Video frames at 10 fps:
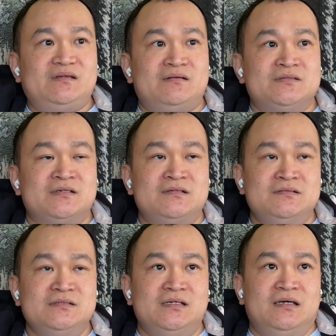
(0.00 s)

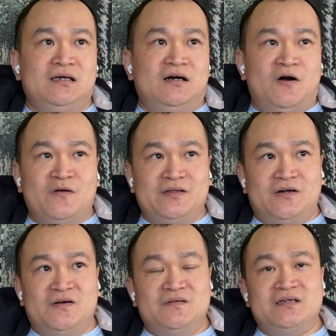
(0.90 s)
So all in
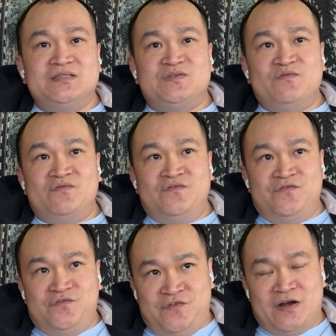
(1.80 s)
all, it's
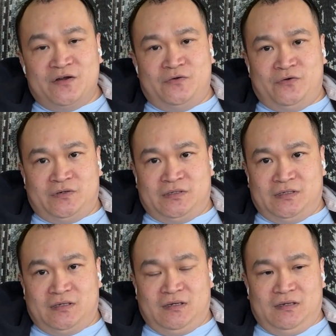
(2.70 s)
very good.
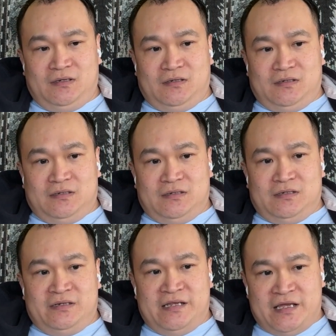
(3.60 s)

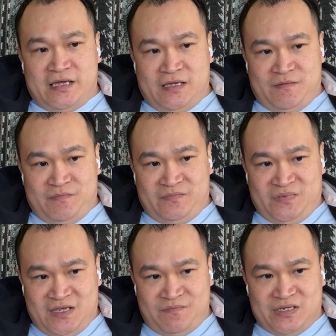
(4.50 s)
They
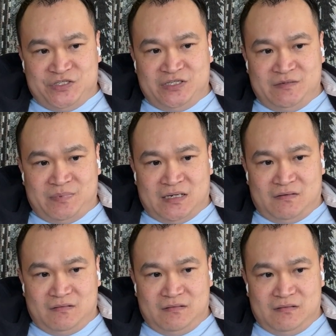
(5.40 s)
did mention
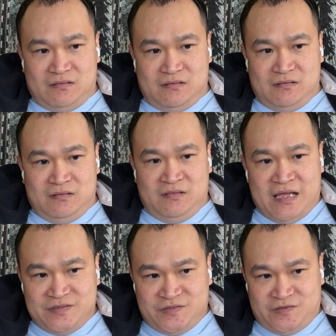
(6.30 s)
about
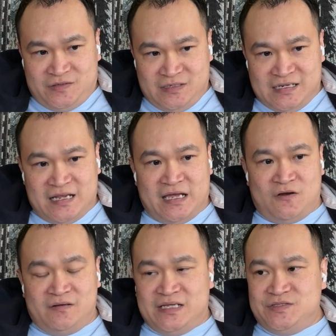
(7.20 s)
lens glare
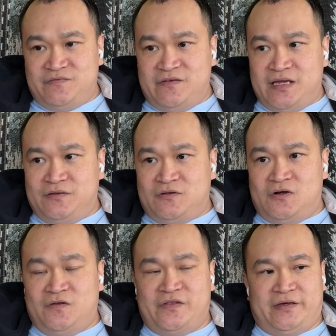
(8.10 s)
or lens flare, you
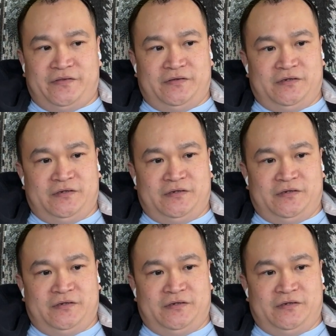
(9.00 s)
call that.